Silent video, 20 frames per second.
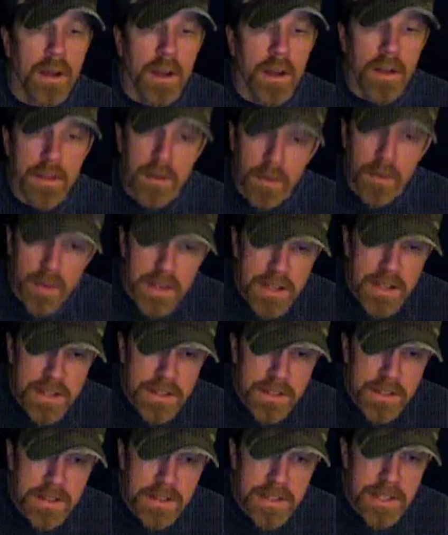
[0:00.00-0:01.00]
There
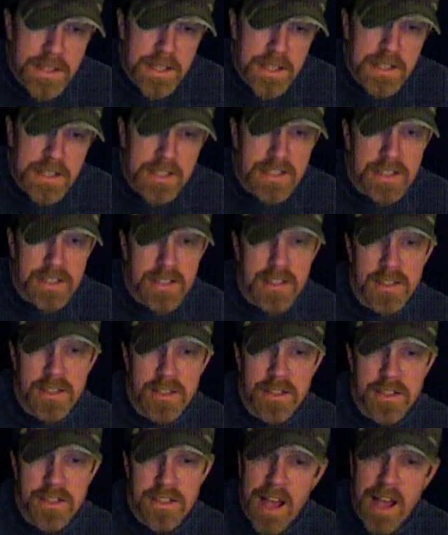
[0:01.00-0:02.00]
is a
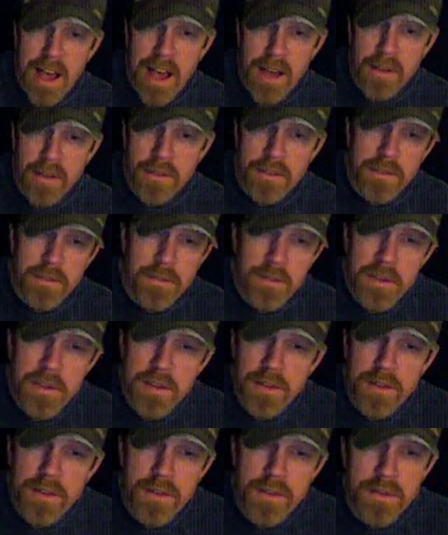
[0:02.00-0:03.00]
distant sound
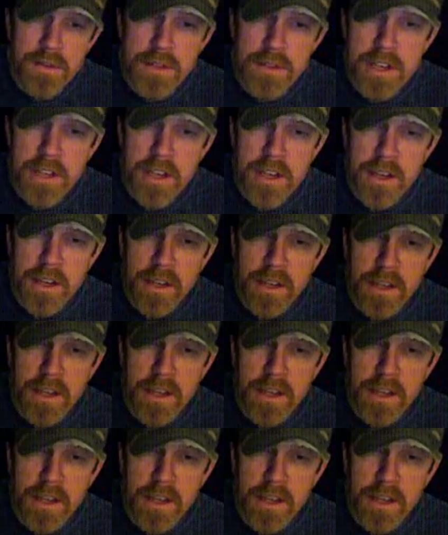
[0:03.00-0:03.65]
of music,